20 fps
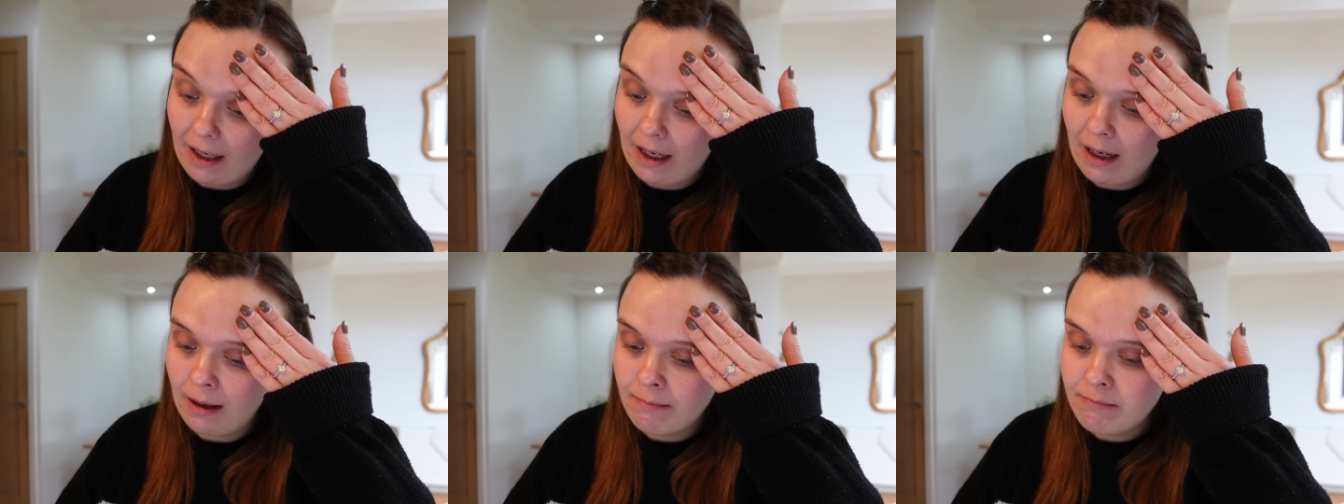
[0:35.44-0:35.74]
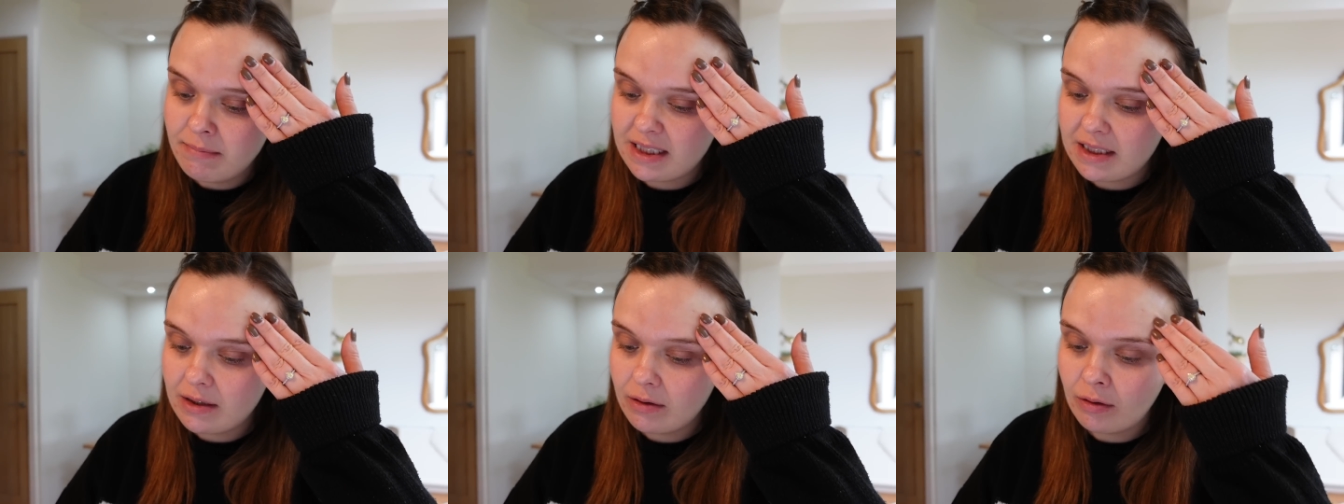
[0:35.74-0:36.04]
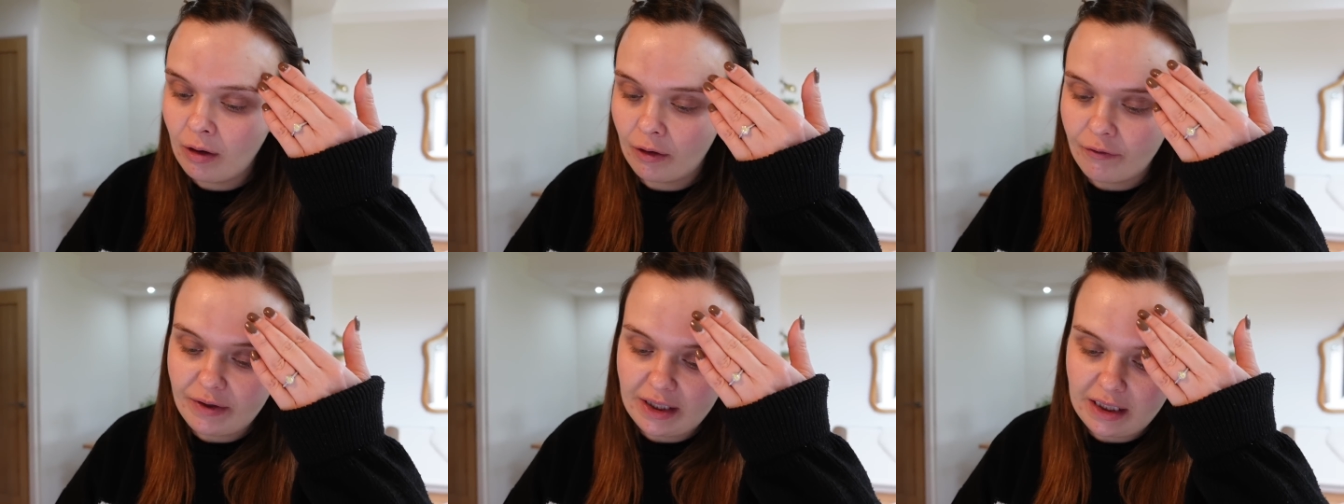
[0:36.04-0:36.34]
I'm still
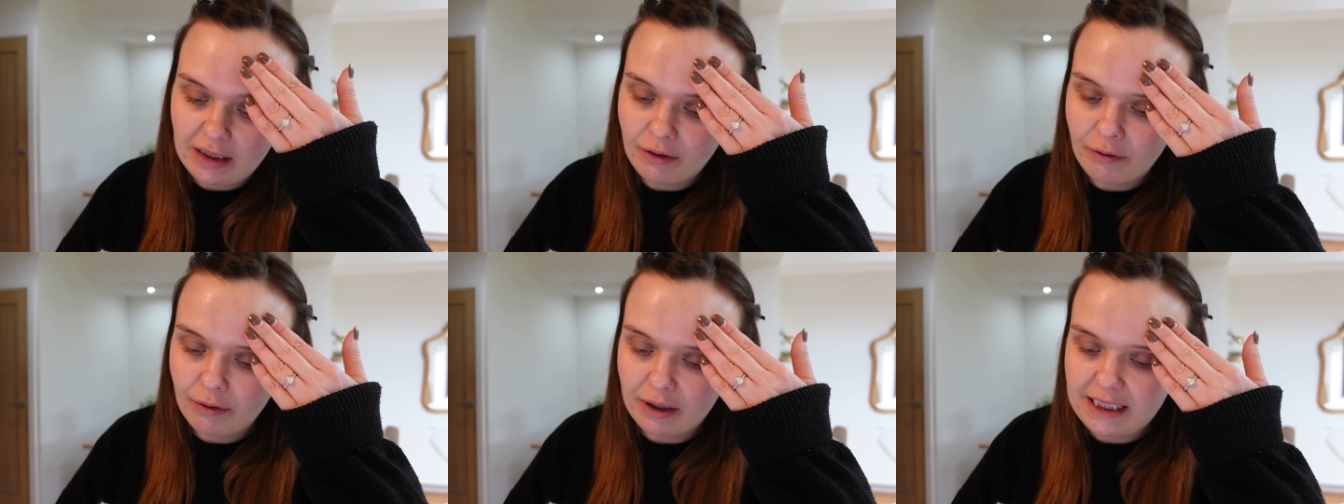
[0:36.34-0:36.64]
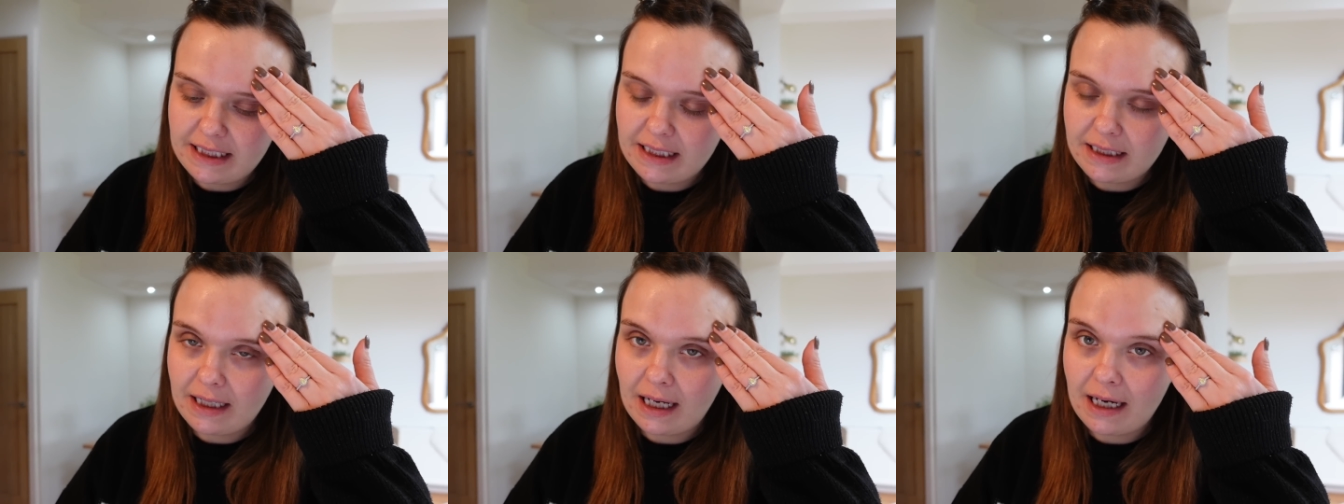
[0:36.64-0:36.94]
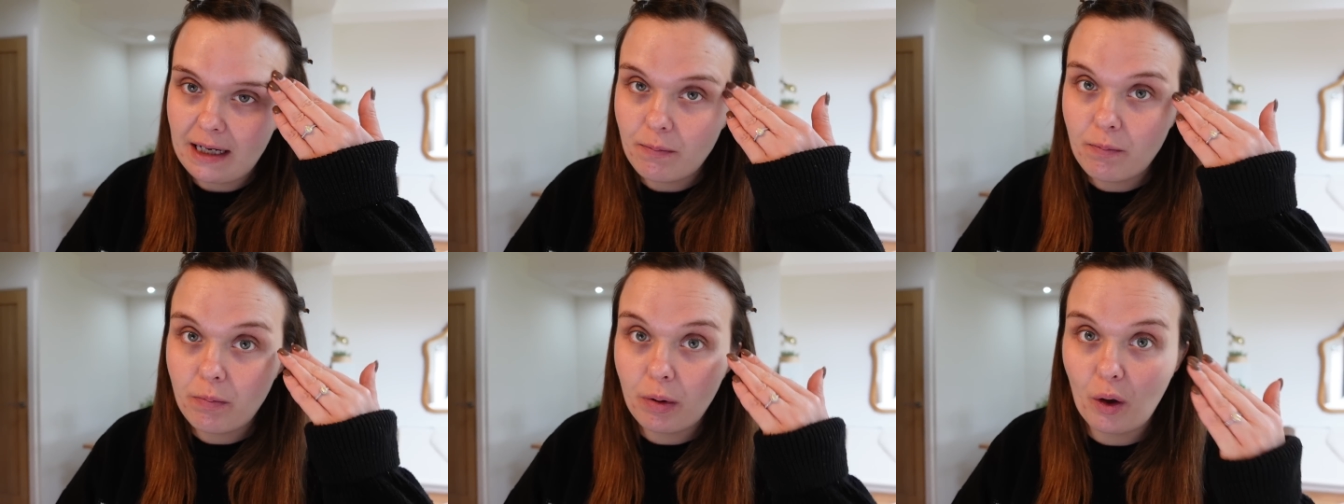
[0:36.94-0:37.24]
not feeling great
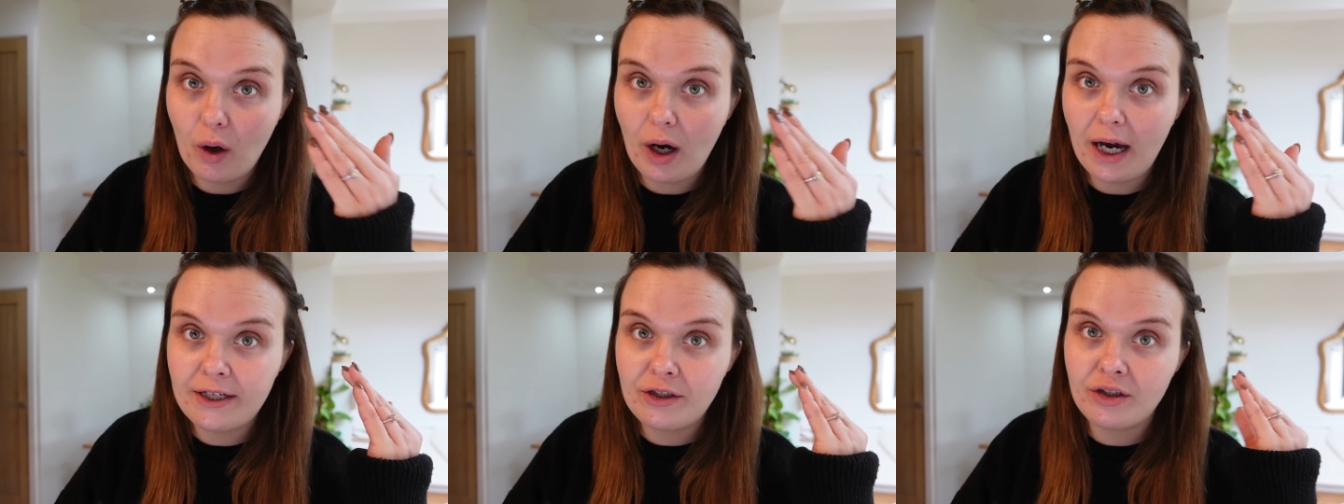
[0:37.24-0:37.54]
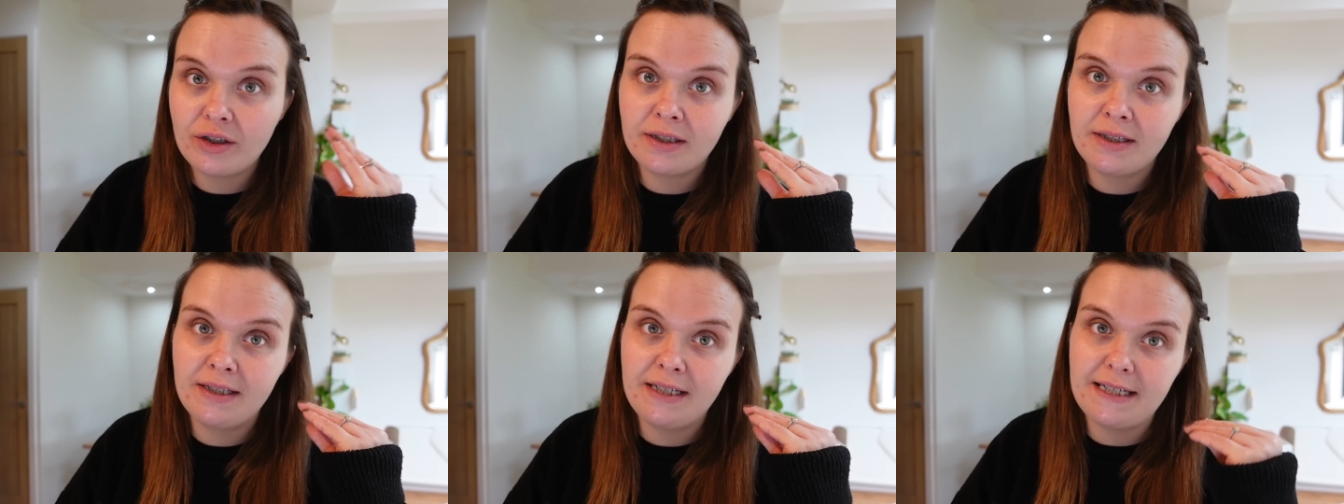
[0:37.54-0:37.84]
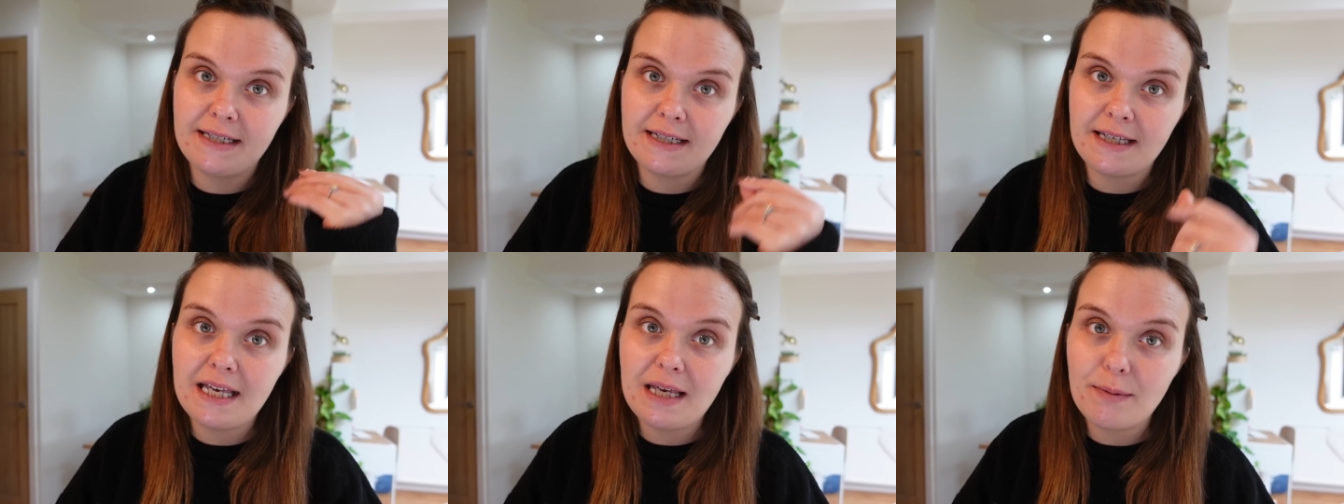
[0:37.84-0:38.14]
today, but I just
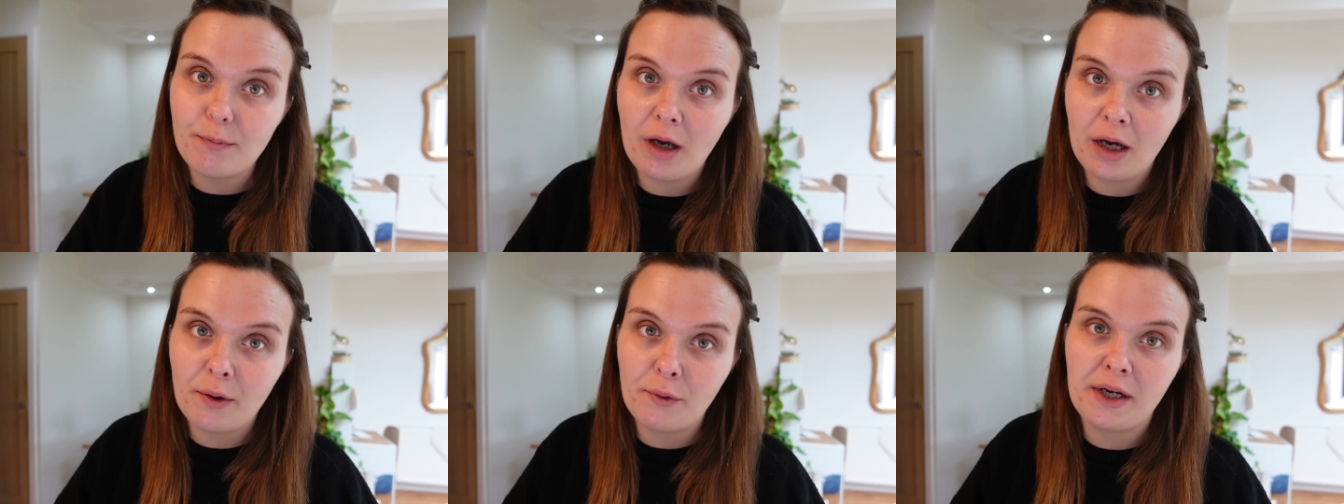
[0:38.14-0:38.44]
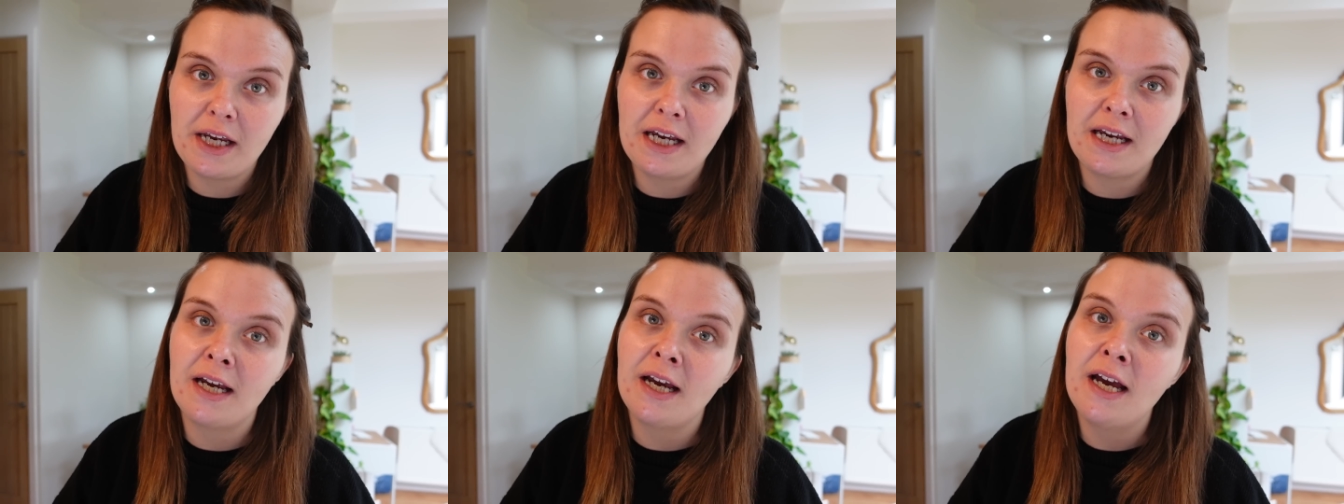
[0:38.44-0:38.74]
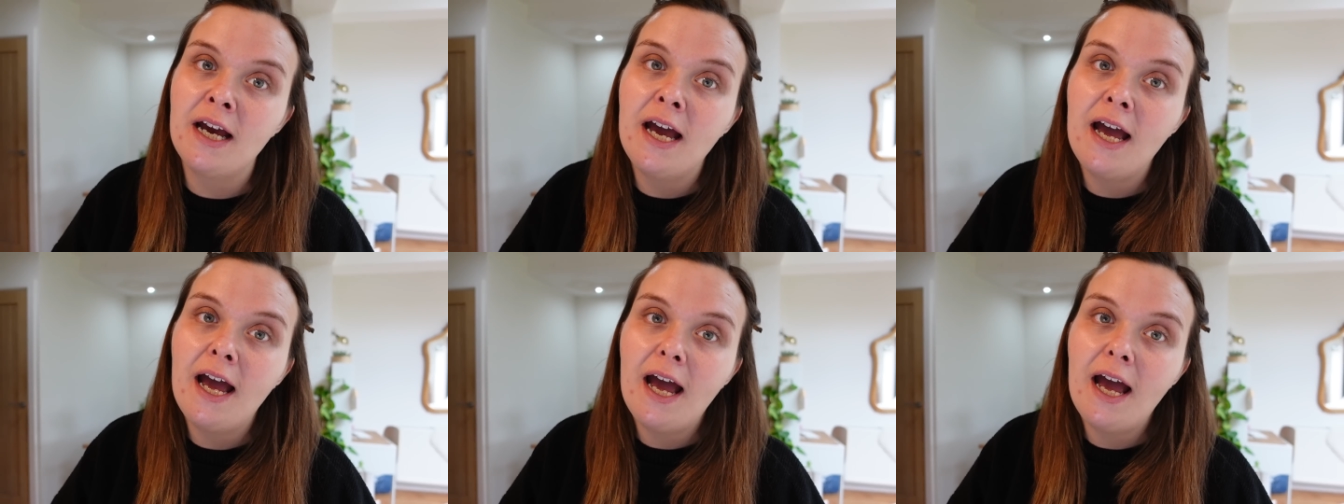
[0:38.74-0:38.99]
need to keep going